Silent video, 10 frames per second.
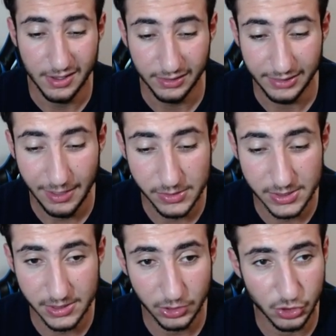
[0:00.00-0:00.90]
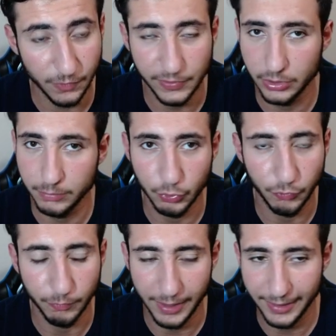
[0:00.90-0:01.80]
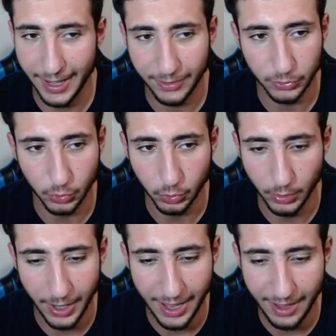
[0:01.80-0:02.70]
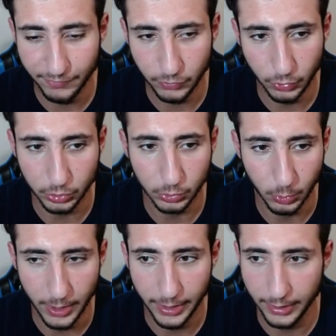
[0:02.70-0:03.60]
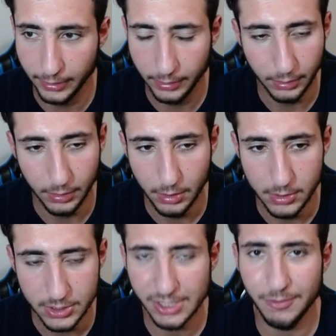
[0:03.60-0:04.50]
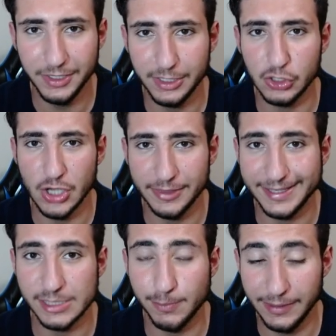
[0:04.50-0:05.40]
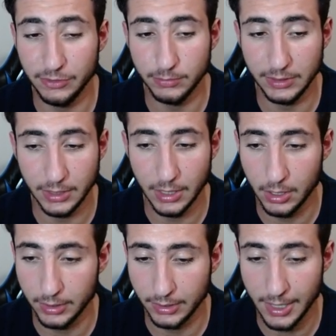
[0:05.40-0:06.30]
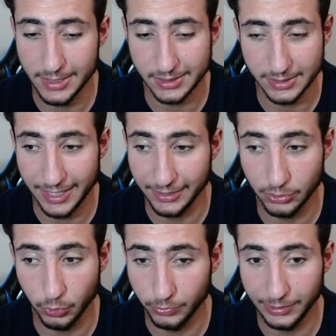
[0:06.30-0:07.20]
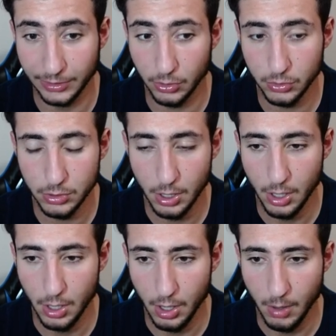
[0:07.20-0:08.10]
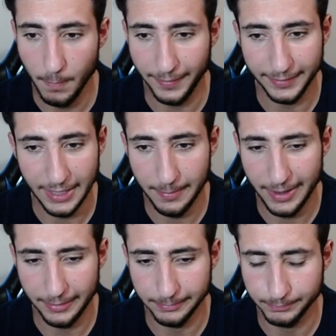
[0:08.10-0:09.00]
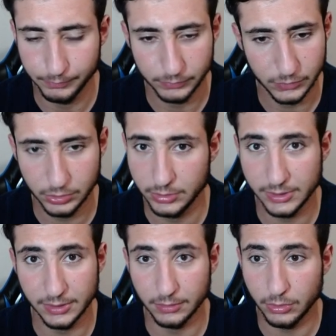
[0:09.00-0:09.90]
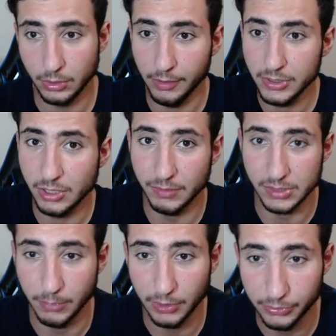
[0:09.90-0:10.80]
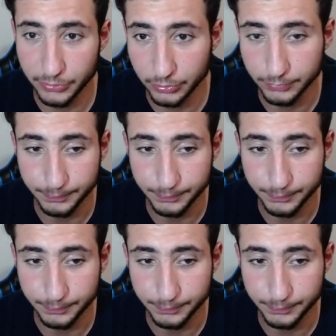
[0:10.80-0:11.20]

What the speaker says: That was such a weird move, man. I don't know. I have no clue why. Someone in the chat explained to me, guys, because I don't really know. But yeah, man. Carrasco was a baller too.